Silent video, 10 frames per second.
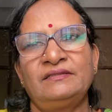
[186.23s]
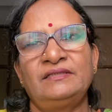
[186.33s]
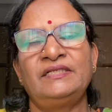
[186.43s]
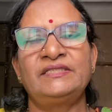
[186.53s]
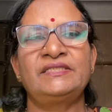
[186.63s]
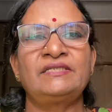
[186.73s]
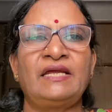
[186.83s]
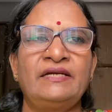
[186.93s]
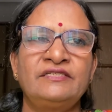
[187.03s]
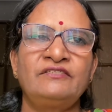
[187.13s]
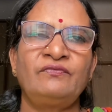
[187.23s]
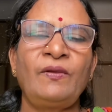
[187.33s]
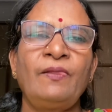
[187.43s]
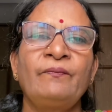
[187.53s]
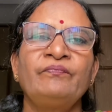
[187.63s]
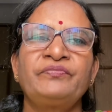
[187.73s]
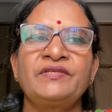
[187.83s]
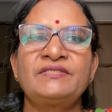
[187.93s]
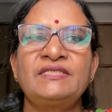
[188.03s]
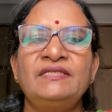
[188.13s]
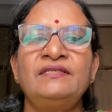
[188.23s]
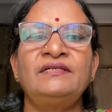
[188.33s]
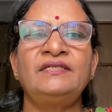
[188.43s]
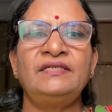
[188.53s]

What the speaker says: It stands for Senior